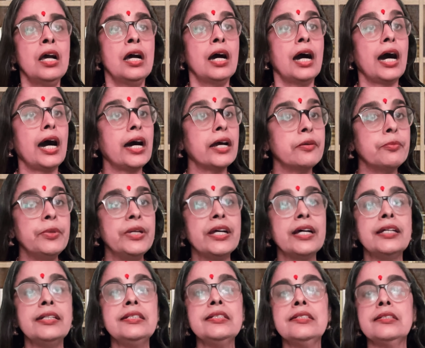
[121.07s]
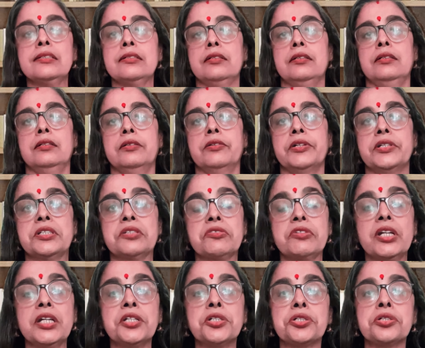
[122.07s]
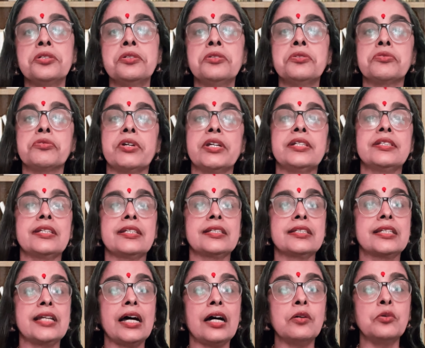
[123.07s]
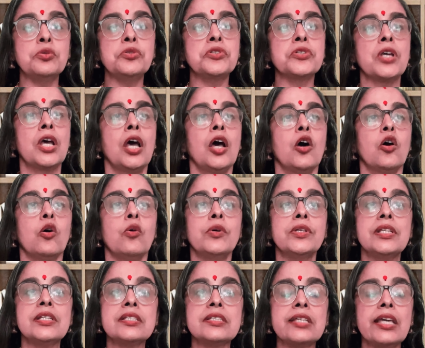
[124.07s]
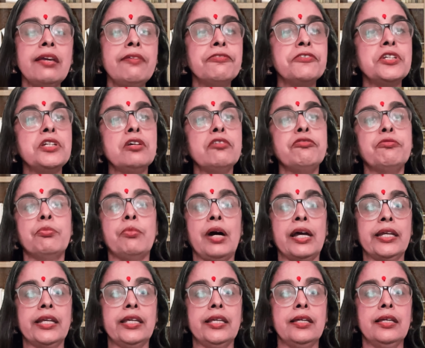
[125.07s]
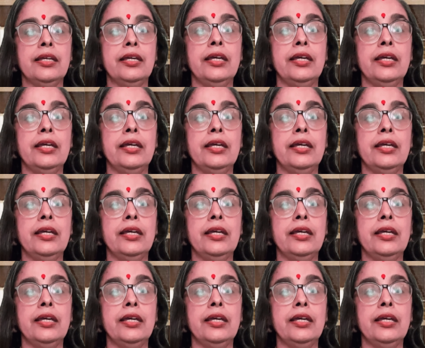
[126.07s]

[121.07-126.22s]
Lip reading: RBI's restrictions raises doubts over the safety of money